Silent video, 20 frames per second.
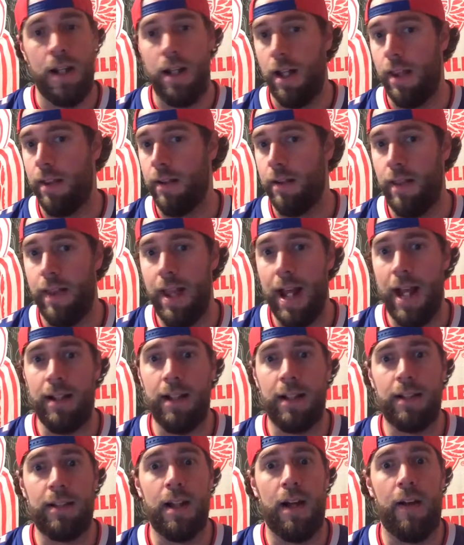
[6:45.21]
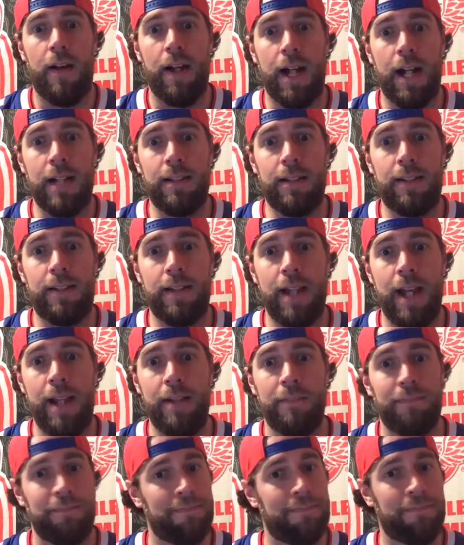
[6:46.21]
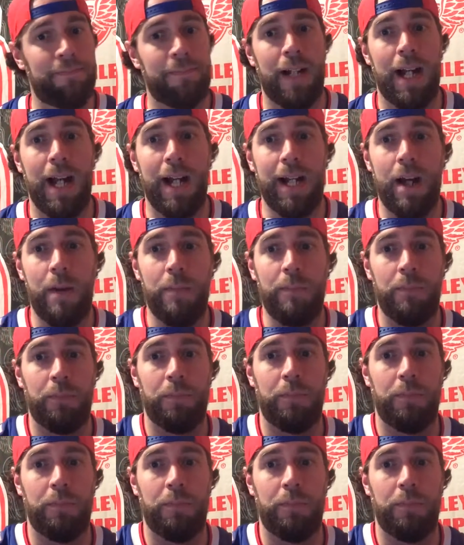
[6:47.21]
Other than that, that's all I got to say. I go.